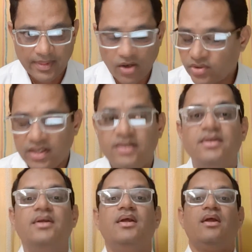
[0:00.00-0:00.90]
Okay.
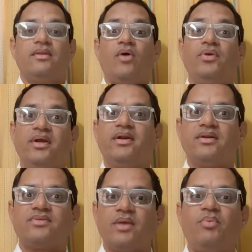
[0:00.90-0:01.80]
Now indicator
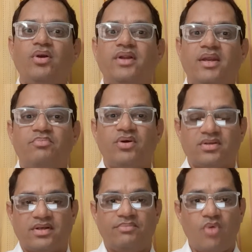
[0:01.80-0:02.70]

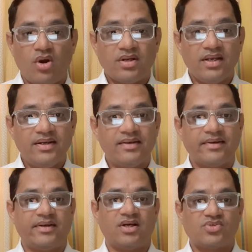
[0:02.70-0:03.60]
3.9.3, mortality
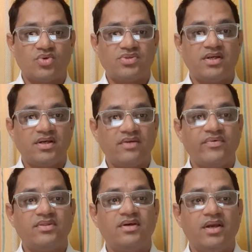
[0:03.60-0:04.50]
rate associated
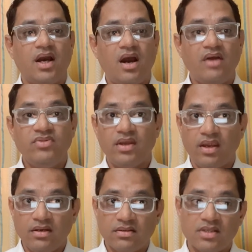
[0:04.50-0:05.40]
with the
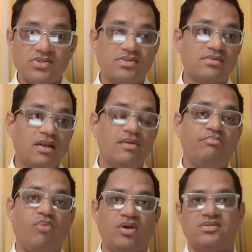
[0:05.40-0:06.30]
unintentional
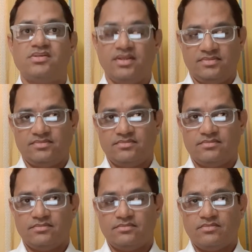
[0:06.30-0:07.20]
poisoning.
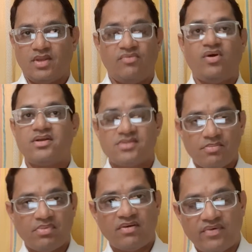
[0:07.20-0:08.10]
For
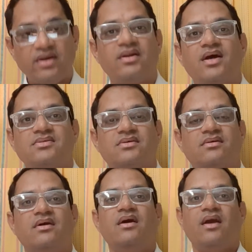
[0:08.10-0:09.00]
example, fertilizer
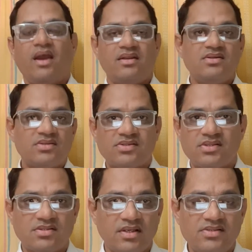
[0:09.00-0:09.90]
and
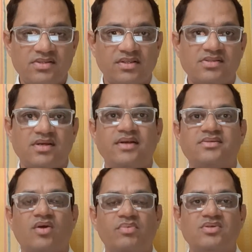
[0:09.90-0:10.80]
insecticides
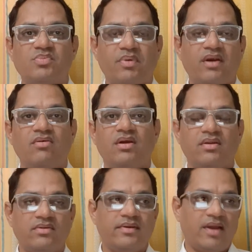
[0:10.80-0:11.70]
have been sprayed
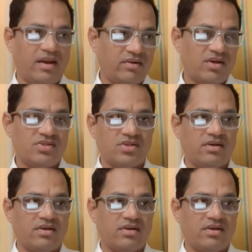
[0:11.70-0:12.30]
in the agricultural